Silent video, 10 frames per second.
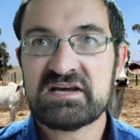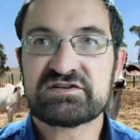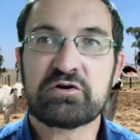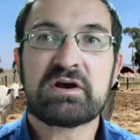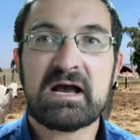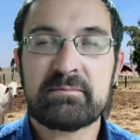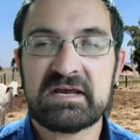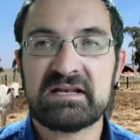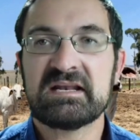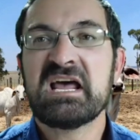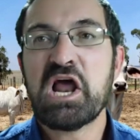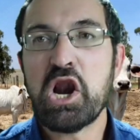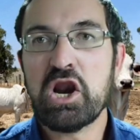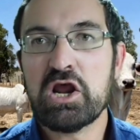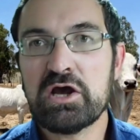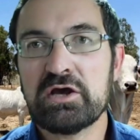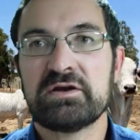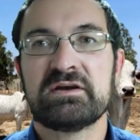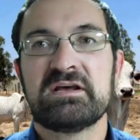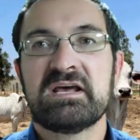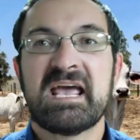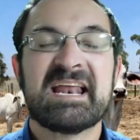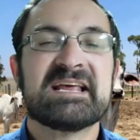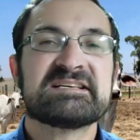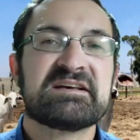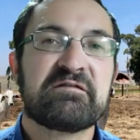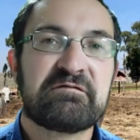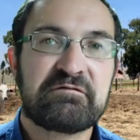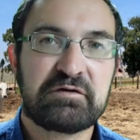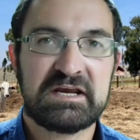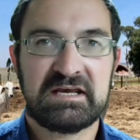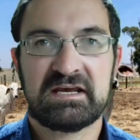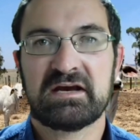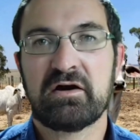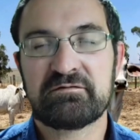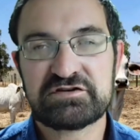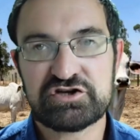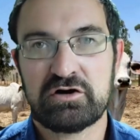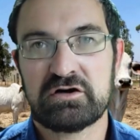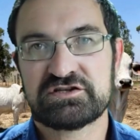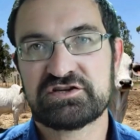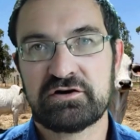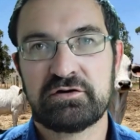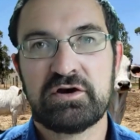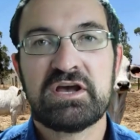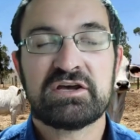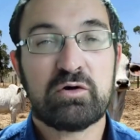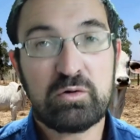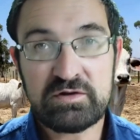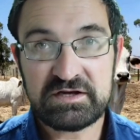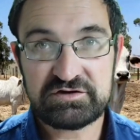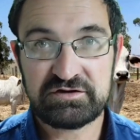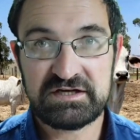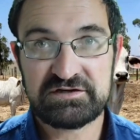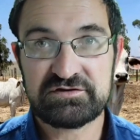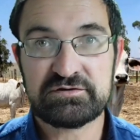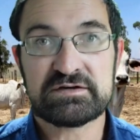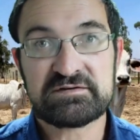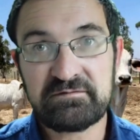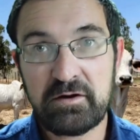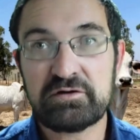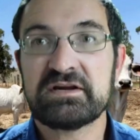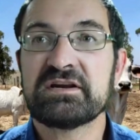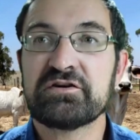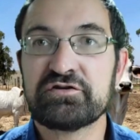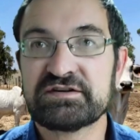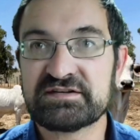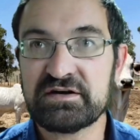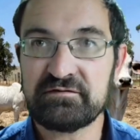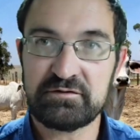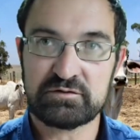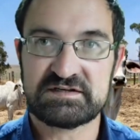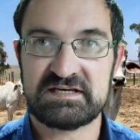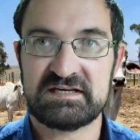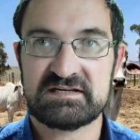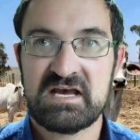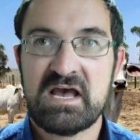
So come in, learn. It is free of charge. So all that you need to do is phone in and reserve your seat.